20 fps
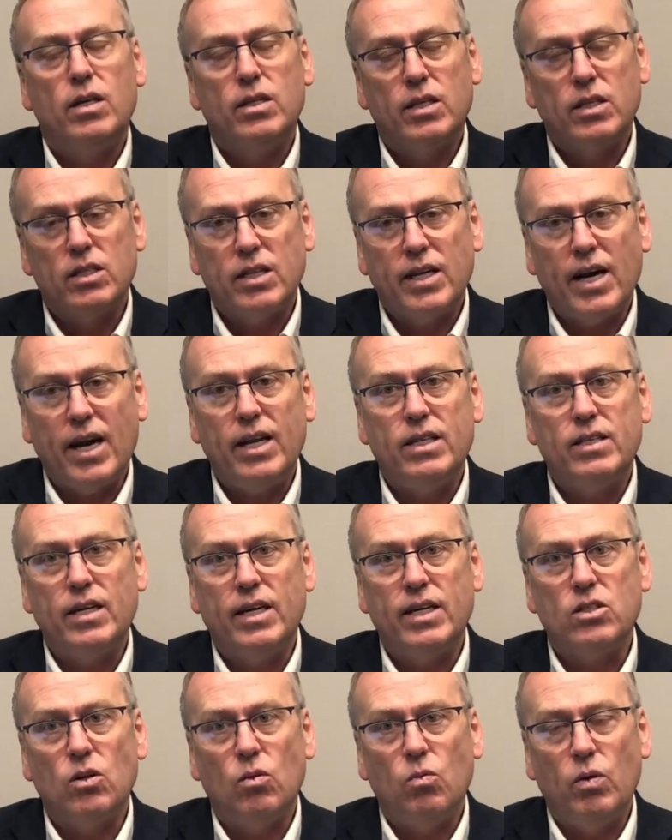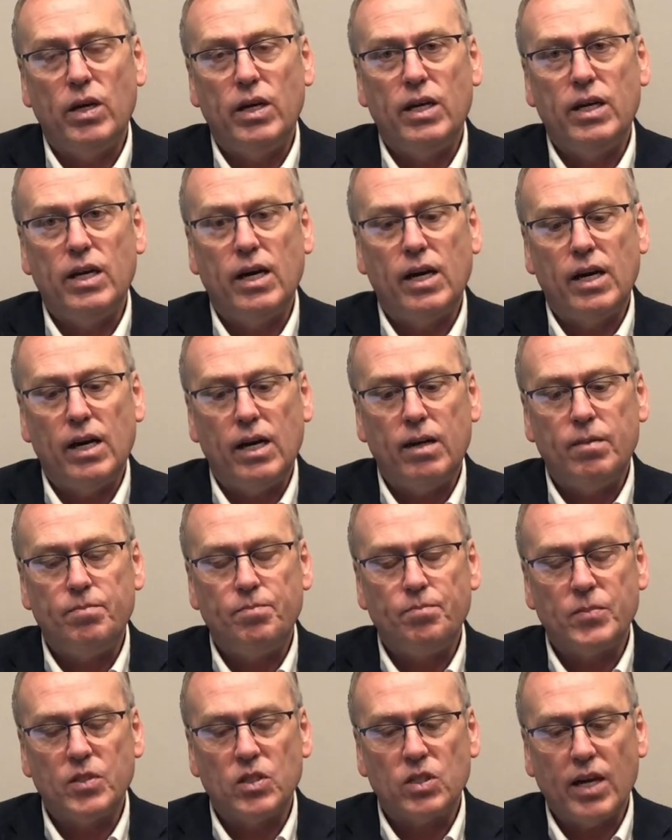The scanning
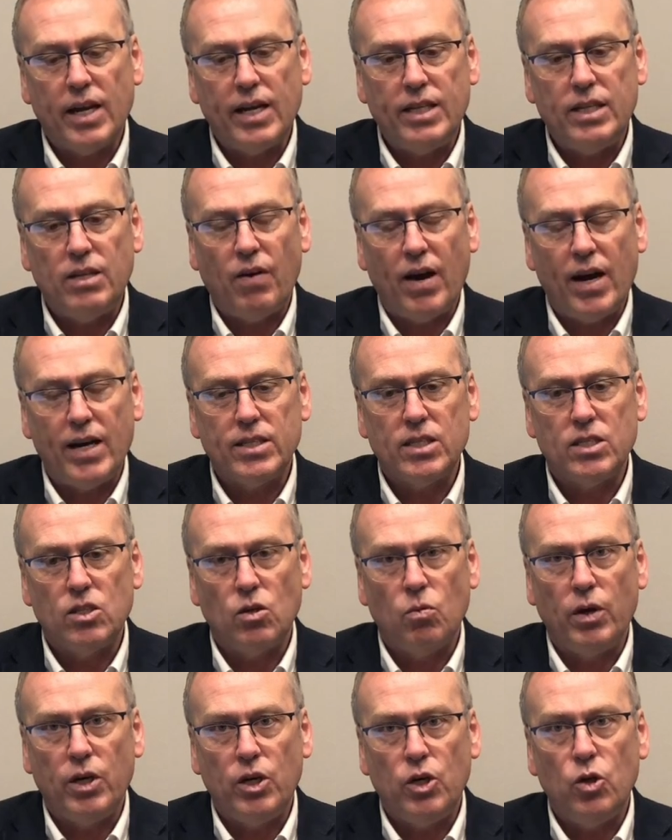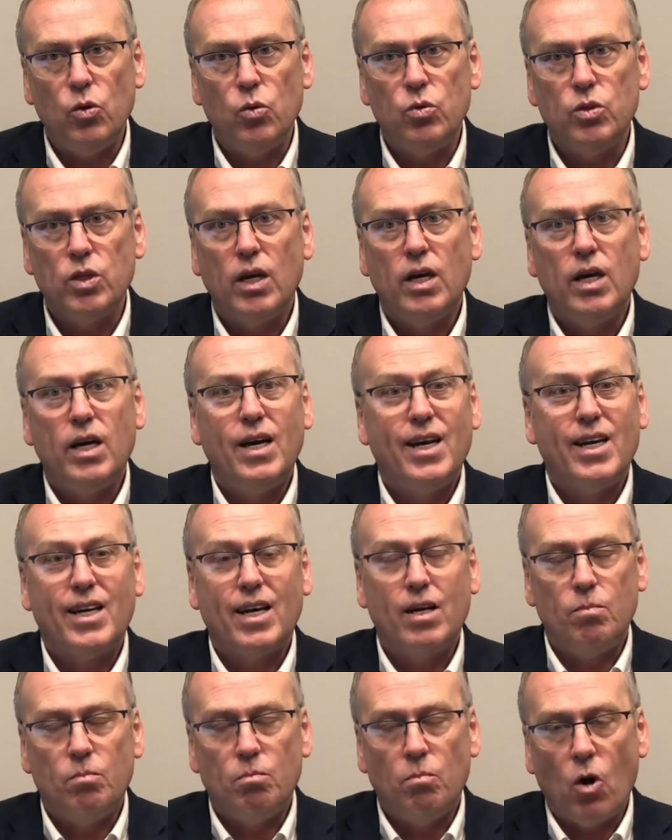devices that we use
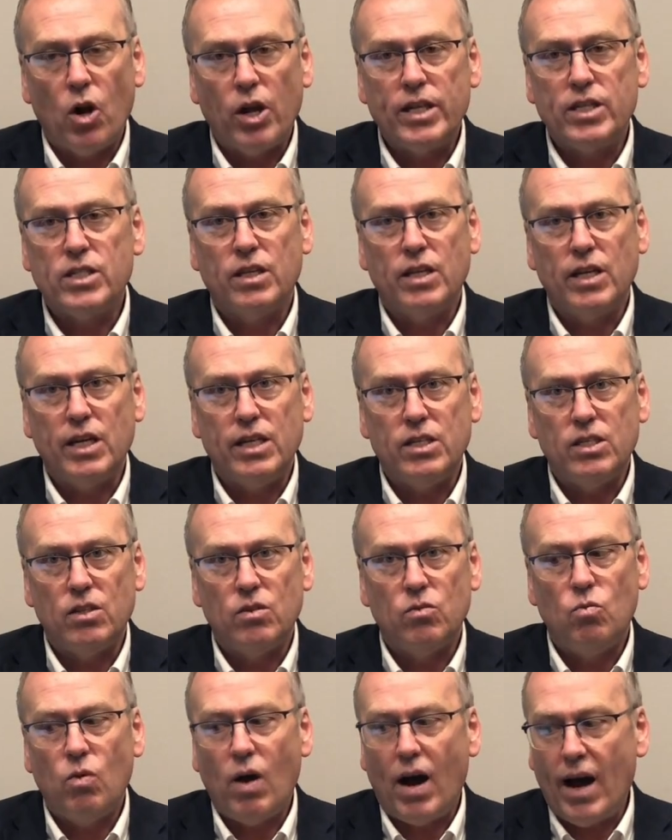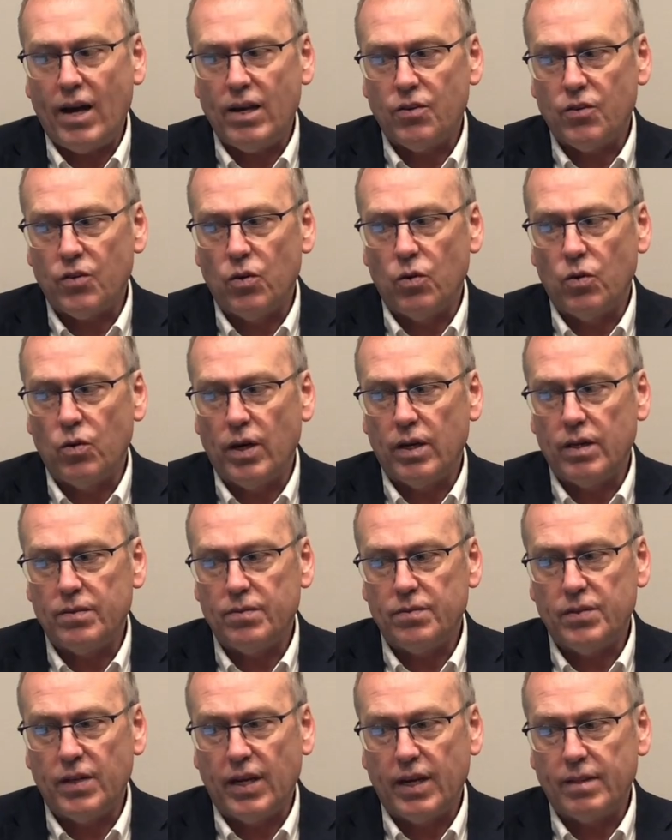can monitor these right through the
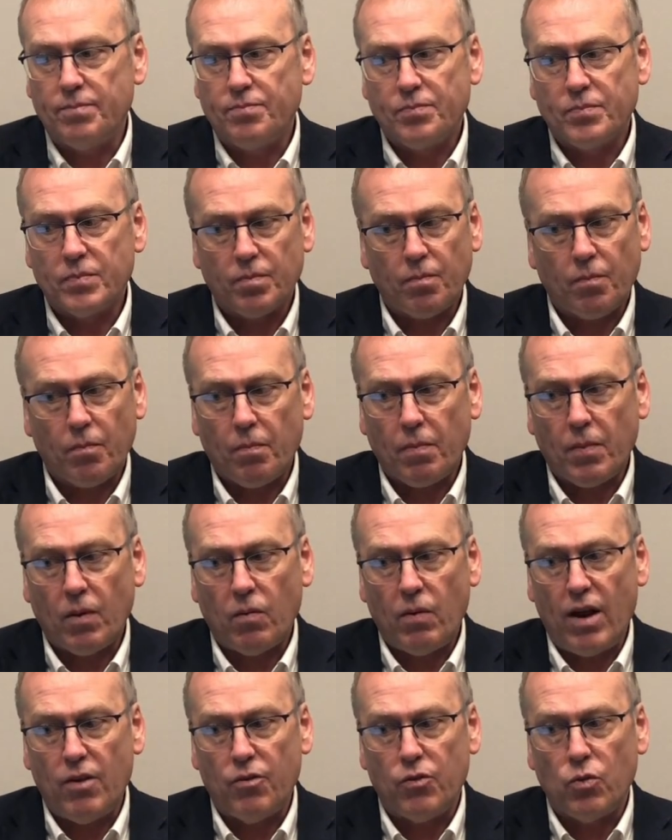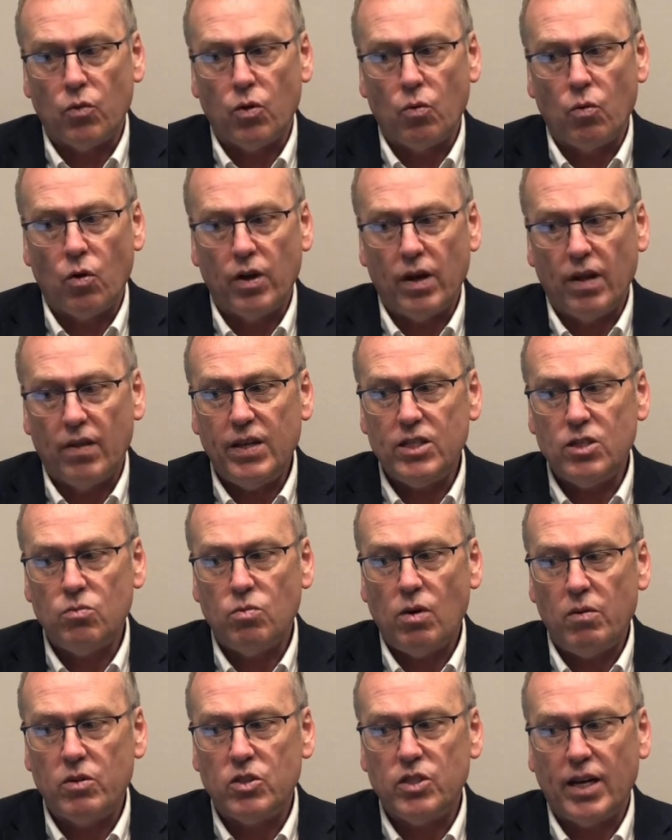run. And this is
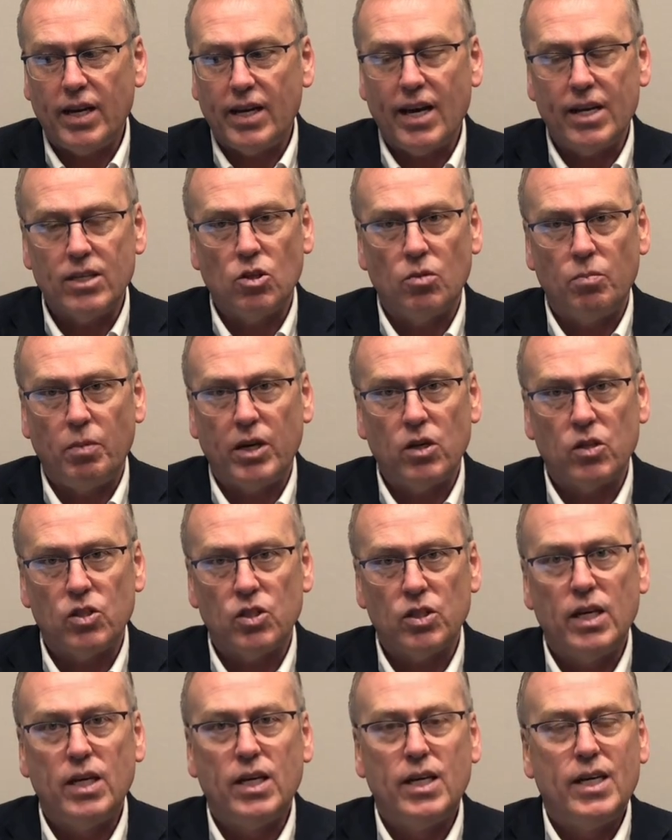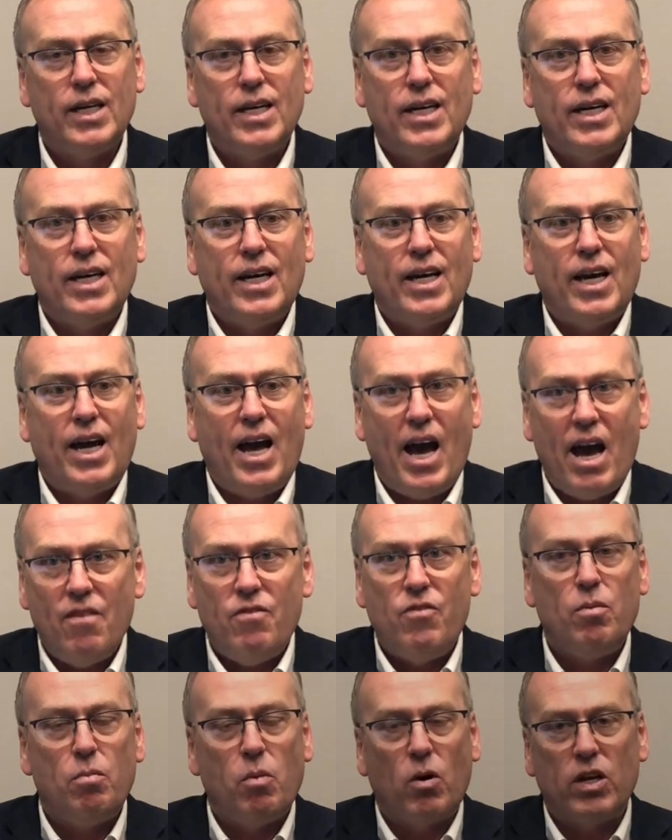where we're trying to get to, because
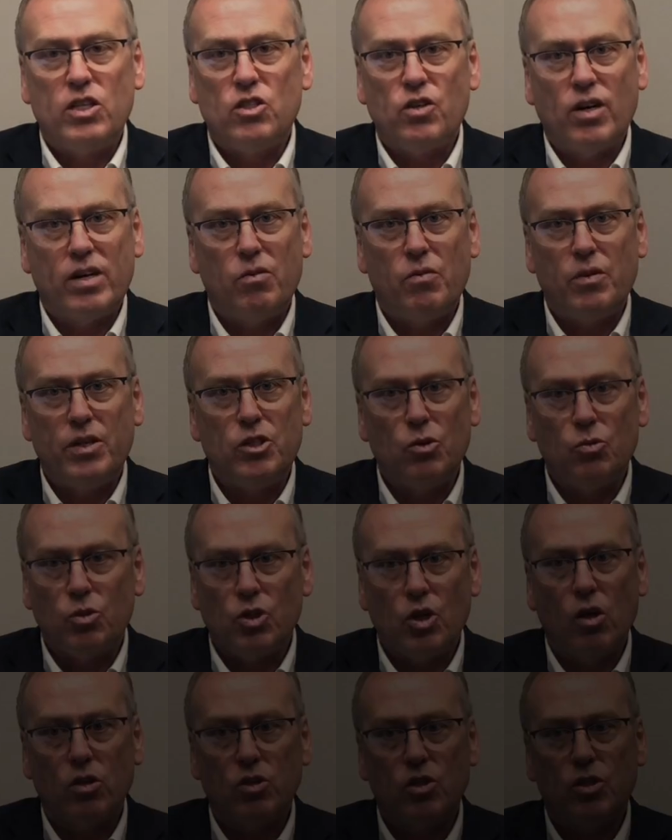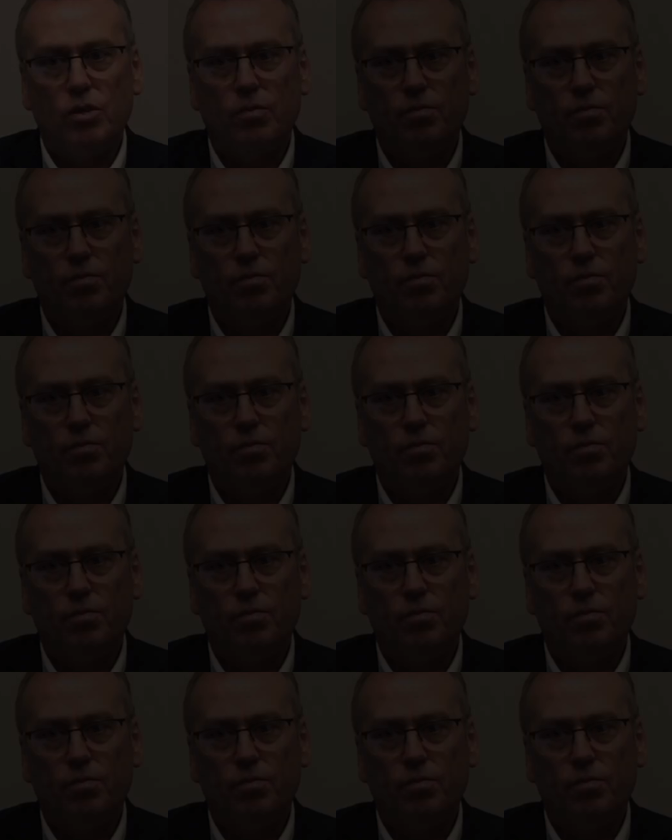everybody's trying to reduce cost.